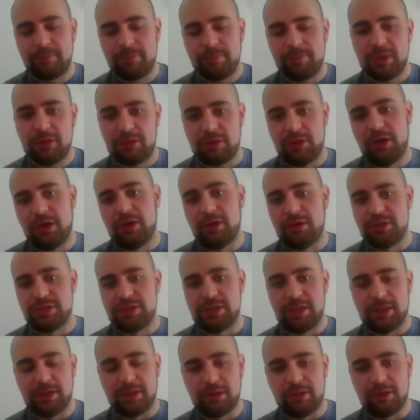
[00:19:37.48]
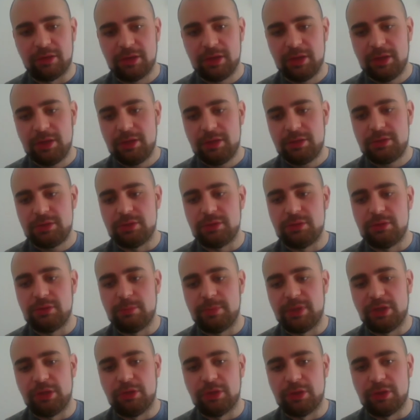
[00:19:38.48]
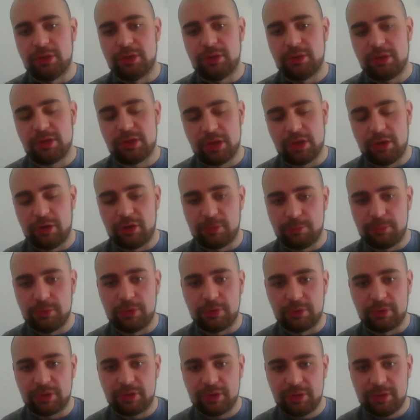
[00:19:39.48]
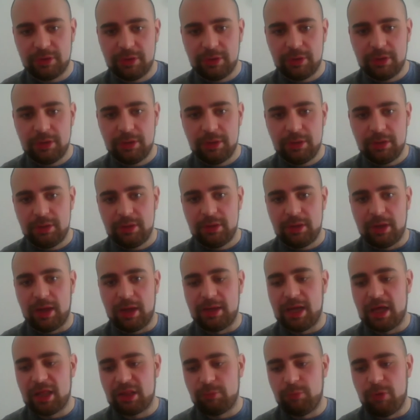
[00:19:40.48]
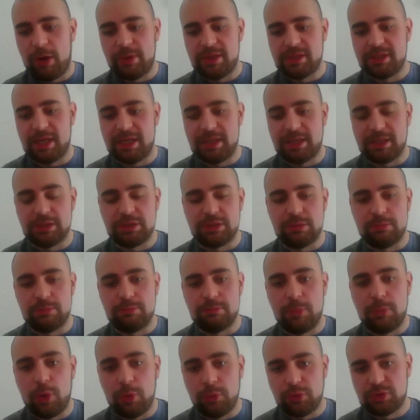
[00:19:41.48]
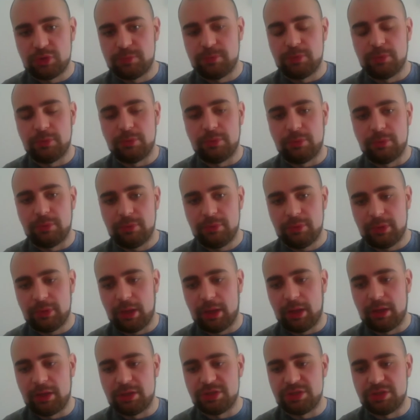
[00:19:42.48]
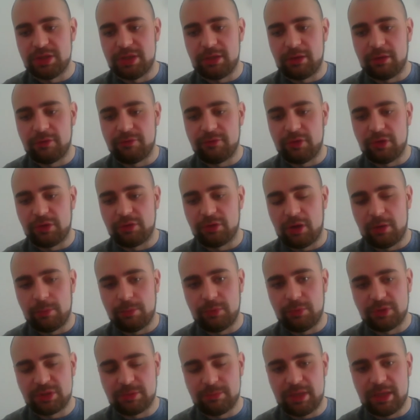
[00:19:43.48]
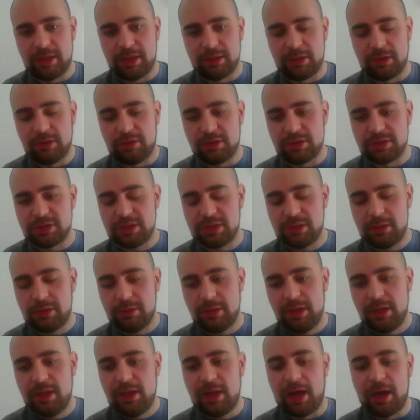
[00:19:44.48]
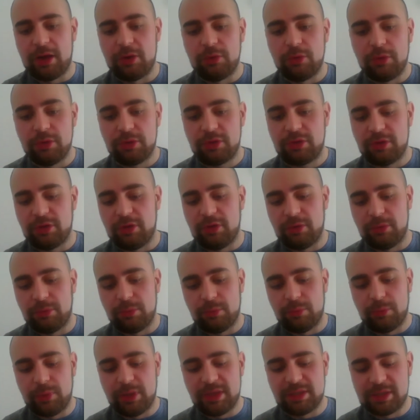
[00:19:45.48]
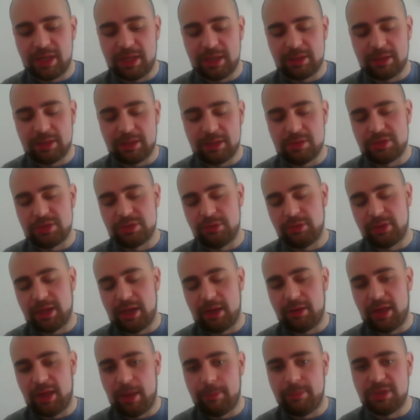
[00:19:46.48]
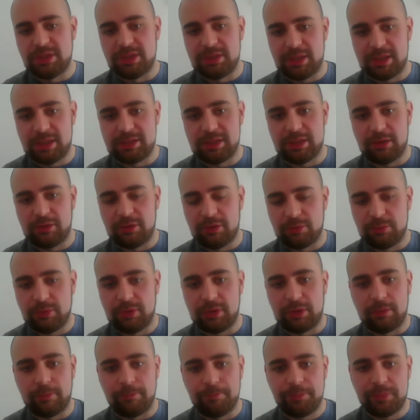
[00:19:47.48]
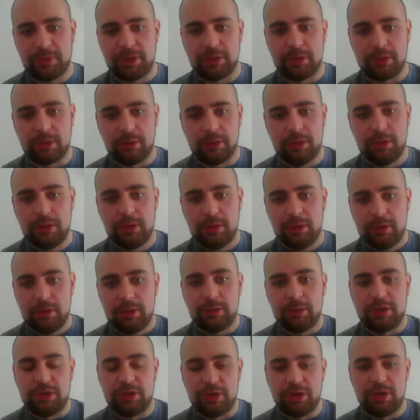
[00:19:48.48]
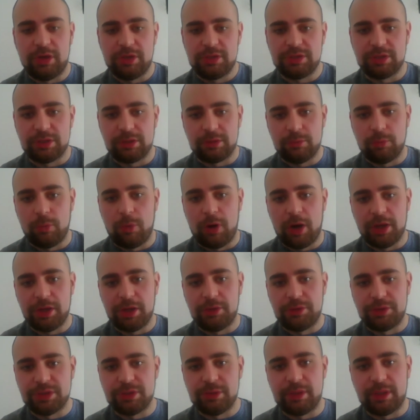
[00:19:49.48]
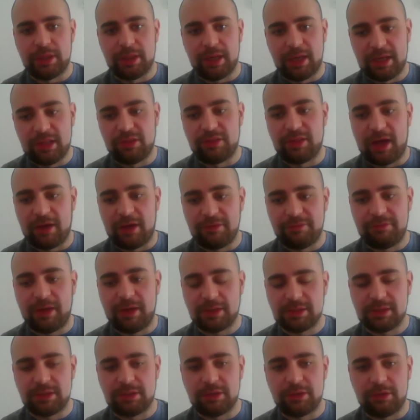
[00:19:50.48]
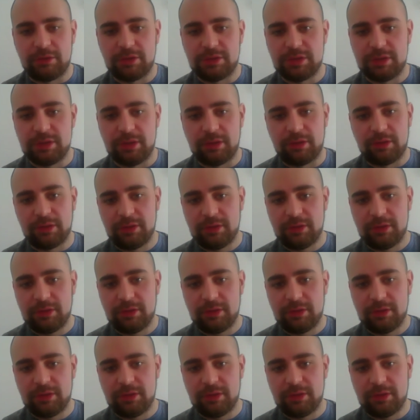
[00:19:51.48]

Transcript: certain genes to be good at certain sports. And that's why we take into multiple uh, genes, for example, to make a decision. And also, we take into account epigenetics as well. You know, your nurture, what are you doing? And is that affecting those genes?